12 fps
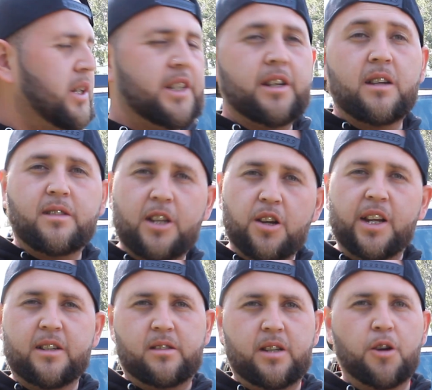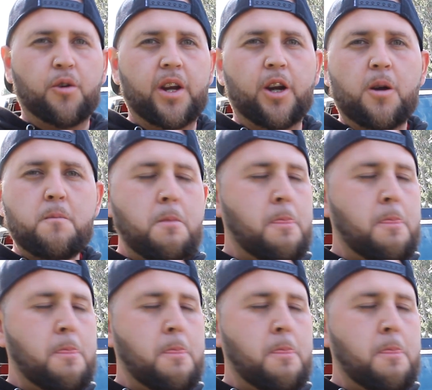dusty on the exterior.